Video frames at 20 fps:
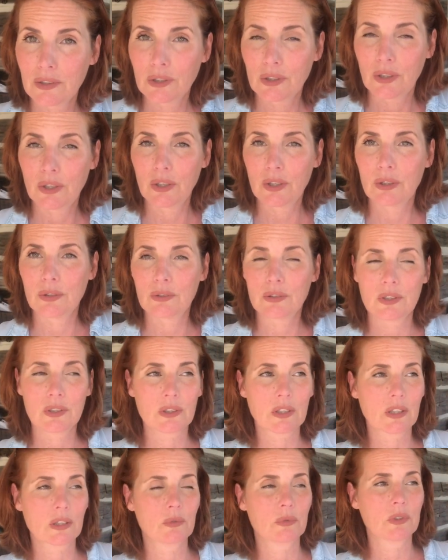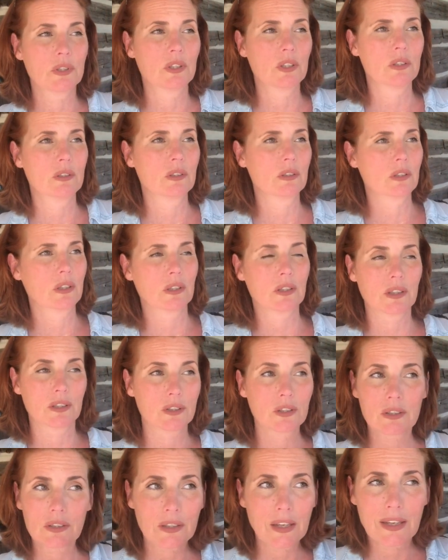You know, just like what Jesus said, like,
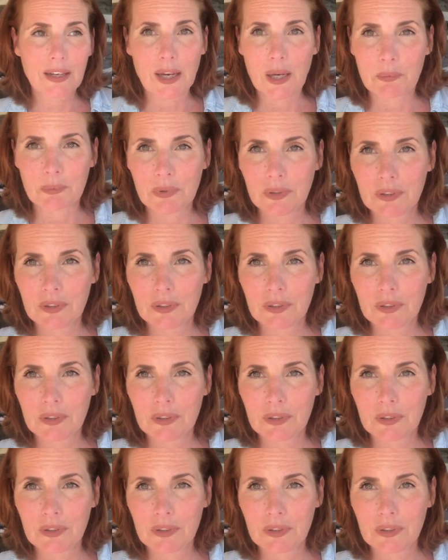just get up.